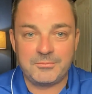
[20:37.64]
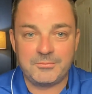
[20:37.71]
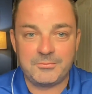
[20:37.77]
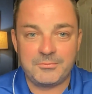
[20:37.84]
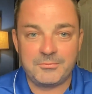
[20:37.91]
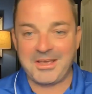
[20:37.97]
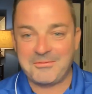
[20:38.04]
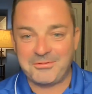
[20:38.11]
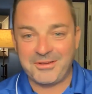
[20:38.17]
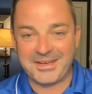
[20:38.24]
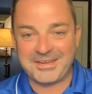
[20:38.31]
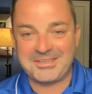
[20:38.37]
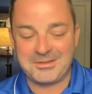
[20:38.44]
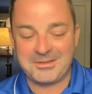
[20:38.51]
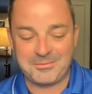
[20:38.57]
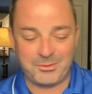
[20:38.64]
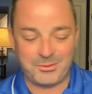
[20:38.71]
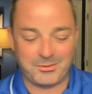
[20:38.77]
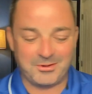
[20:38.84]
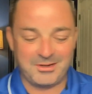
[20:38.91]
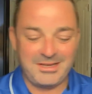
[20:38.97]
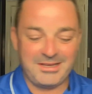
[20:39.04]
Stay
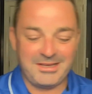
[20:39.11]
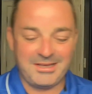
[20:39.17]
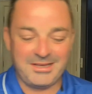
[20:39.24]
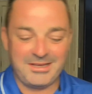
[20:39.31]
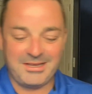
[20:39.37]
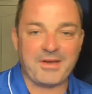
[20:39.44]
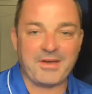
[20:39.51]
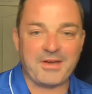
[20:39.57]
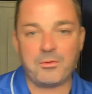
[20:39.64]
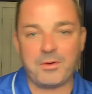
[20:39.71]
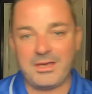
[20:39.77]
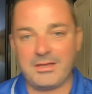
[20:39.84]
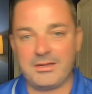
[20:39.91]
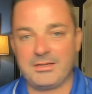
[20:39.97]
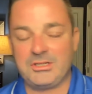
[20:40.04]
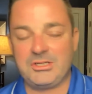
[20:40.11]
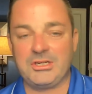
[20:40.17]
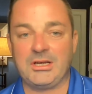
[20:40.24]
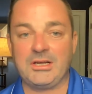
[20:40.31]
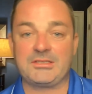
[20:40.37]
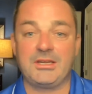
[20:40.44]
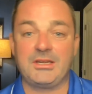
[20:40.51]
flexible, evaluate and
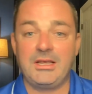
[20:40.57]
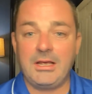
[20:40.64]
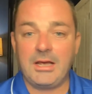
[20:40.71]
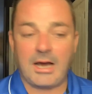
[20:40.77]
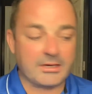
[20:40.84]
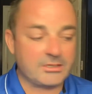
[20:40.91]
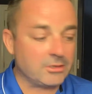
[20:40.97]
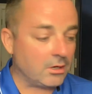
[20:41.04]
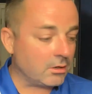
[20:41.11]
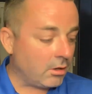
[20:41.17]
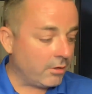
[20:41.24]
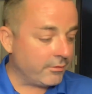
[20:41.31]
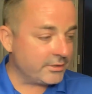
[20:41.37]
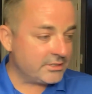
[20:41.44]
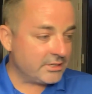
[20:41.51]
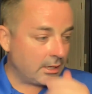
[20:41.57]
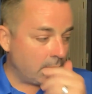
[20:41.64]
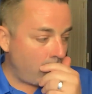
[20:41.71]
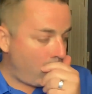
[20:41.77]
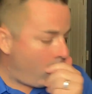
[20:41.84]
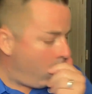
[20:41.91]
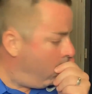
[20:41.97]
adjust. I talk all the
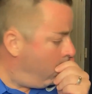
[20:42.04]
time.